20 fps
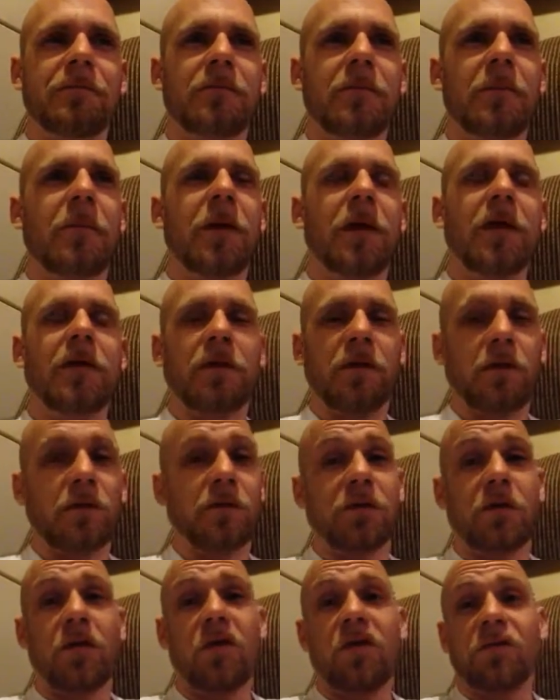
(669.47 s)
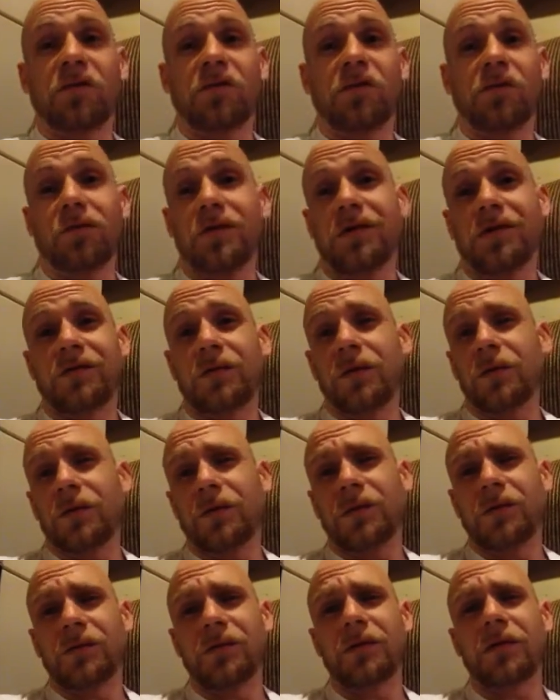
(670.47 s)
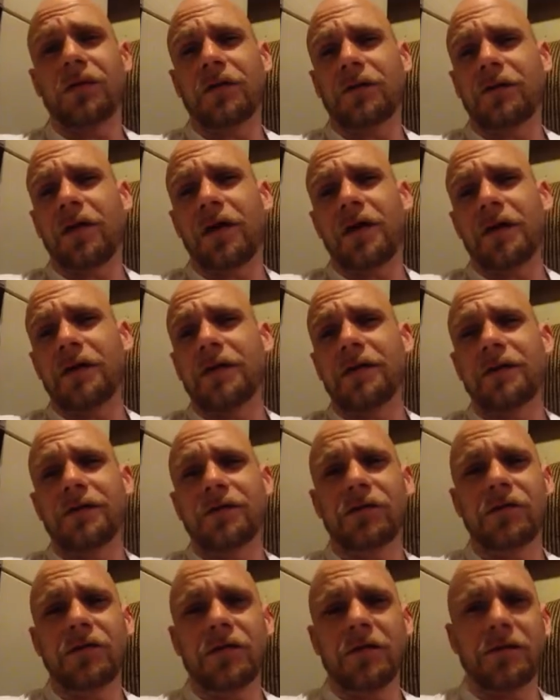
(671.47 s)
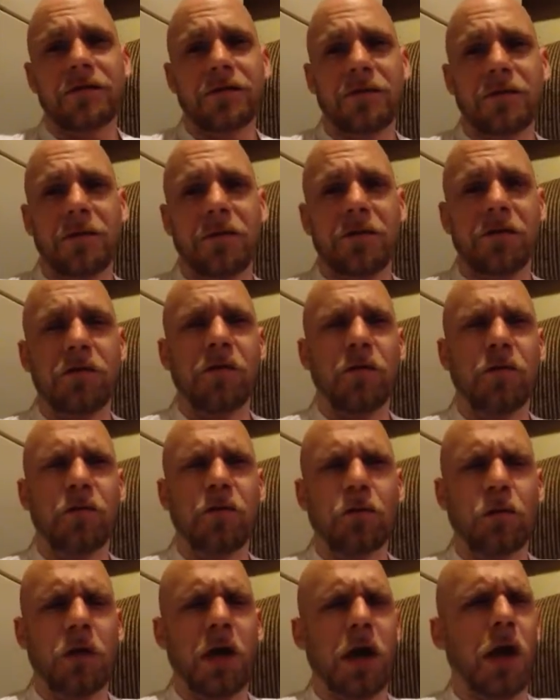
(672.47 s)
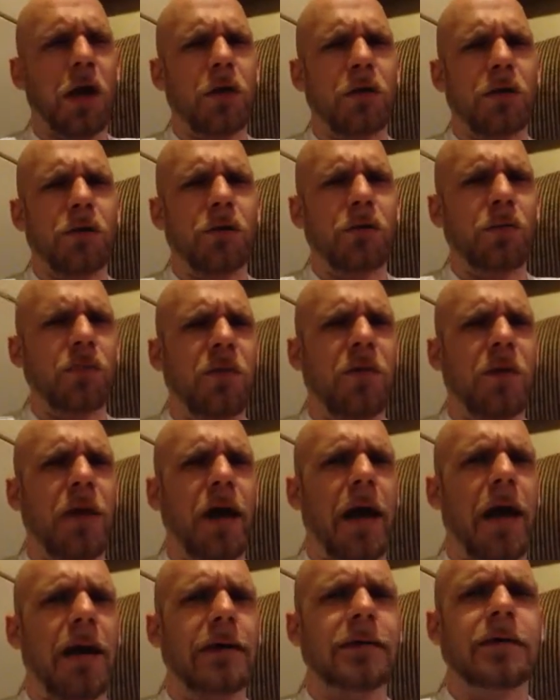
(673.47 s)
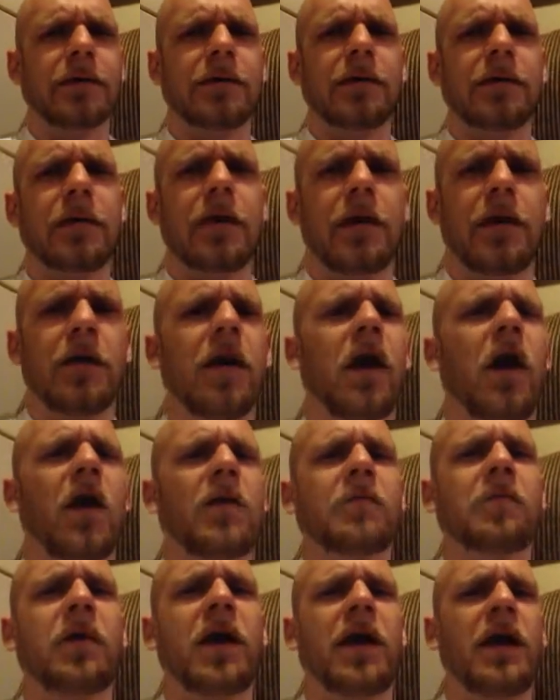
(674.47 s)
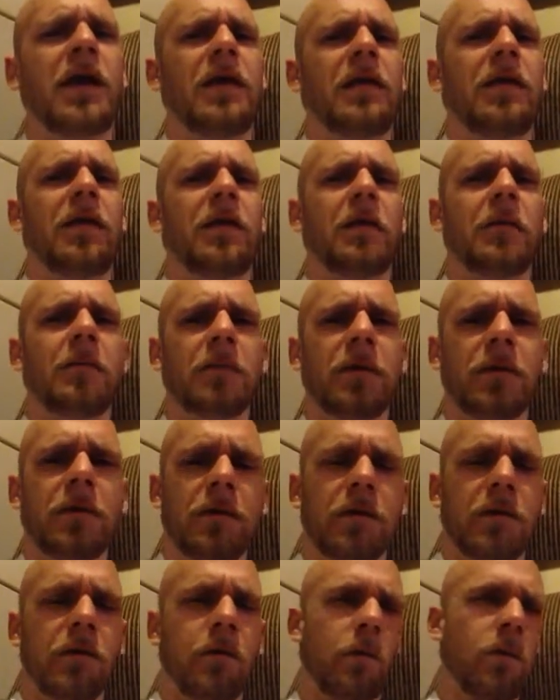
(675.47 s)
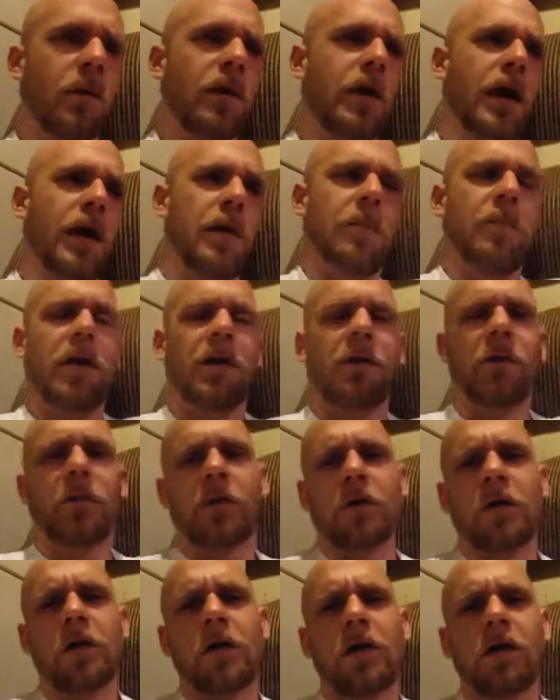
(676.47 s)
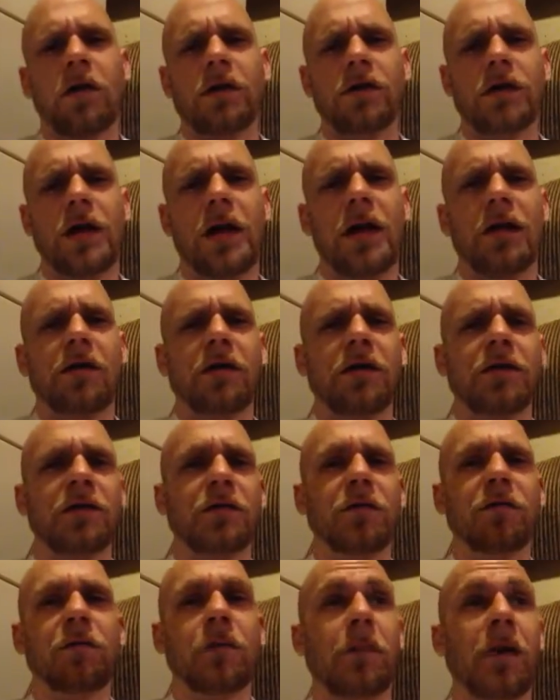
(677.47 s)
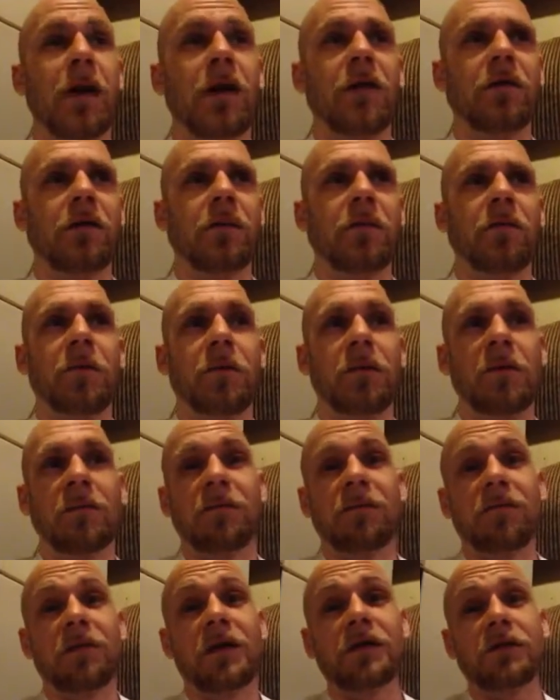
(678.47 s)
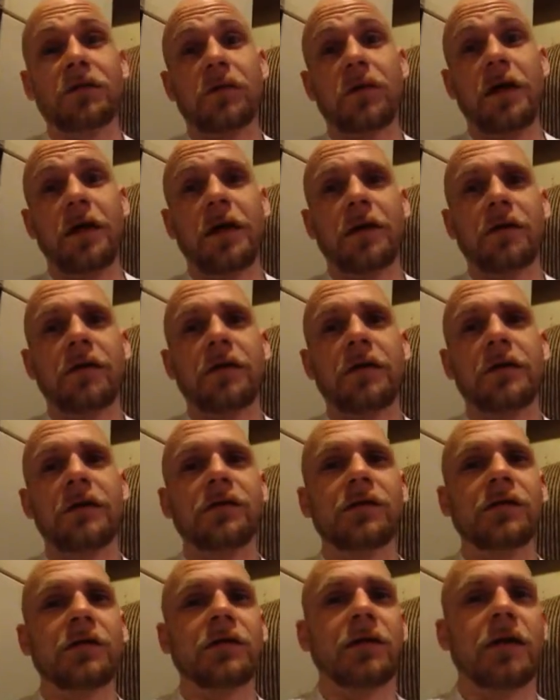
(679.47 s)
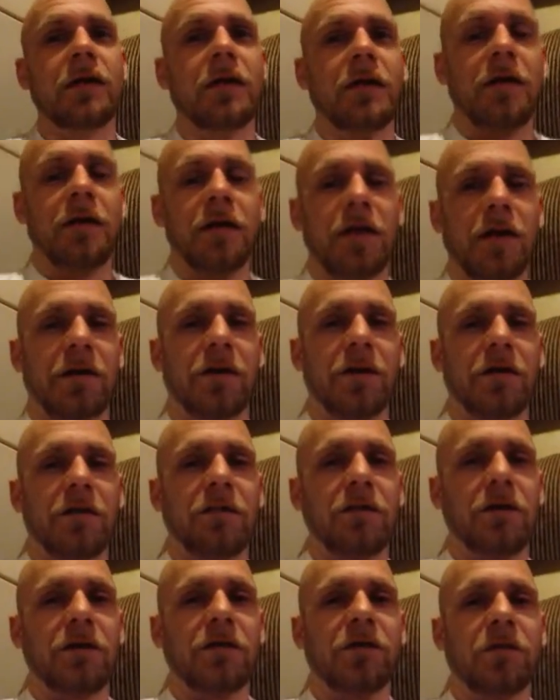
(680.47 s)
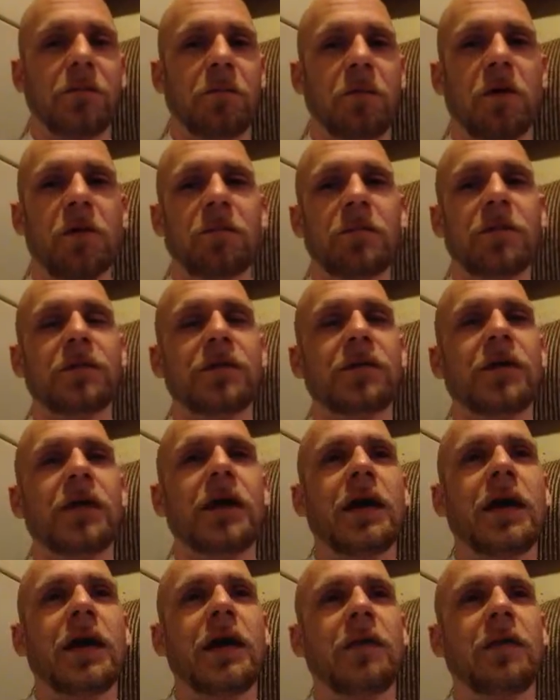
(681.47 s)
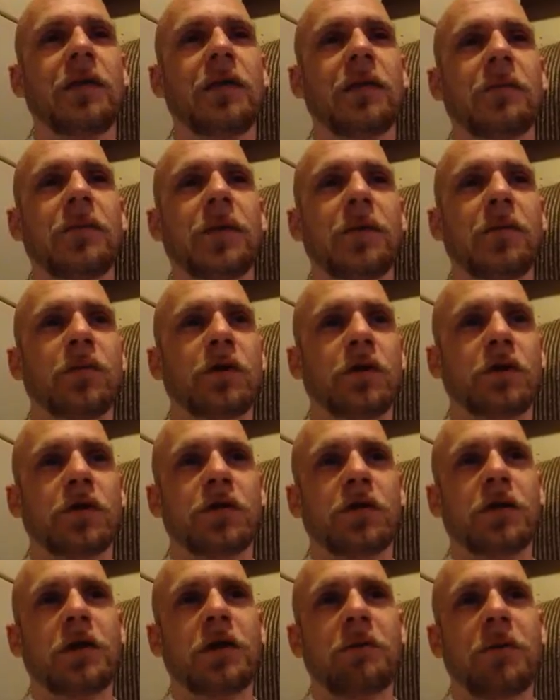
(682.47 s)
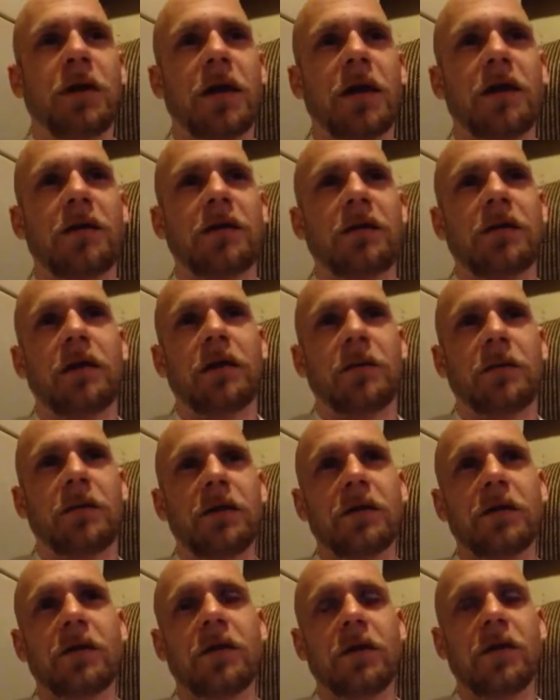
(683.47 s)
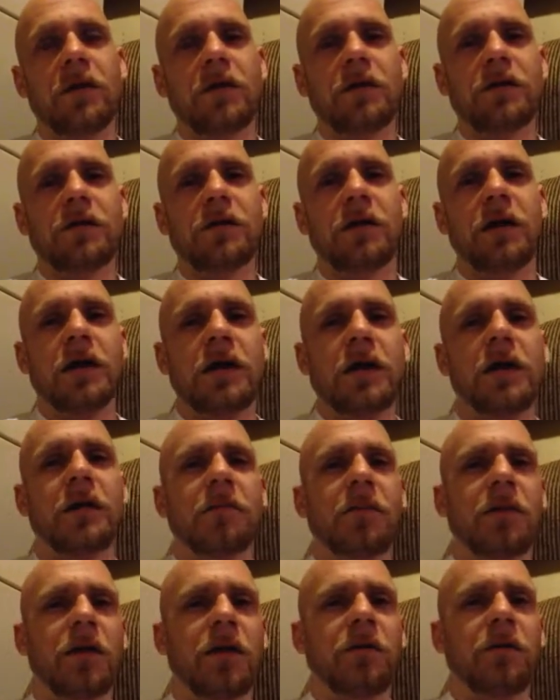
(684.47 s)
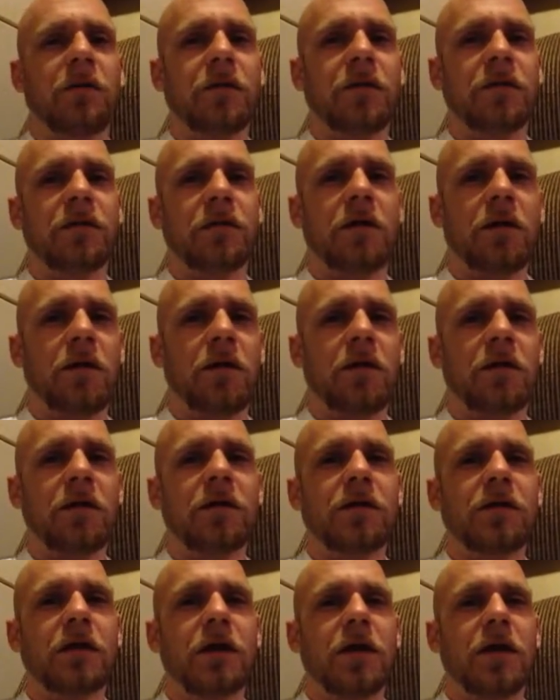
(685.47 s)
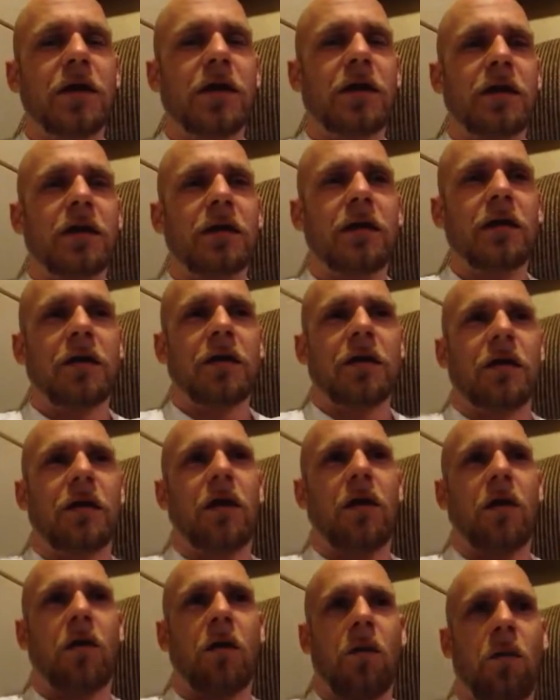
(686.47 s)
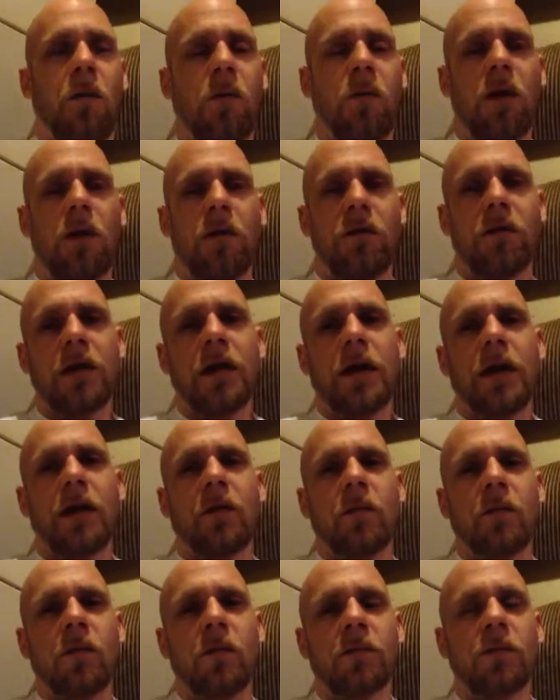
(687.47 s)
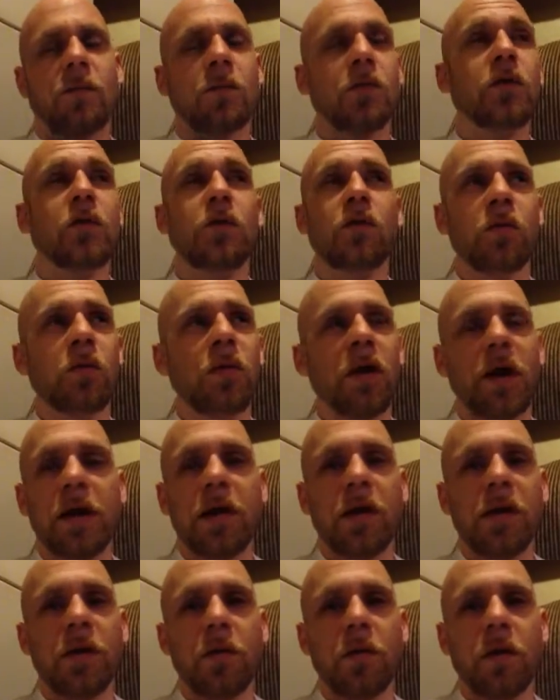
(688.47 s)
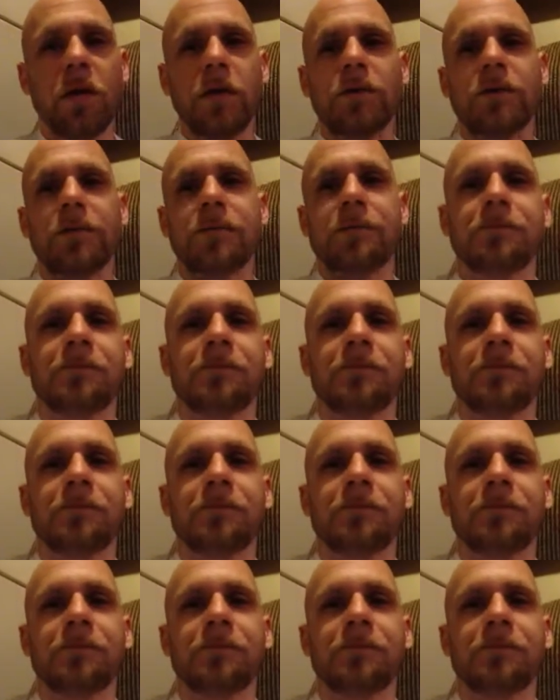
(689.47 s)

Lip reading: Apparently there was a lawsuit because they were using their likeness, and they're like, no, you can't do that and not pay them. Well, we can't pay them. They're college athletes, and if we pay them to become professional athletes, and that defeats the purpose, and then people can just get paid to come into college and play for this college, and a whole other can of worms. Well, you do that anyways.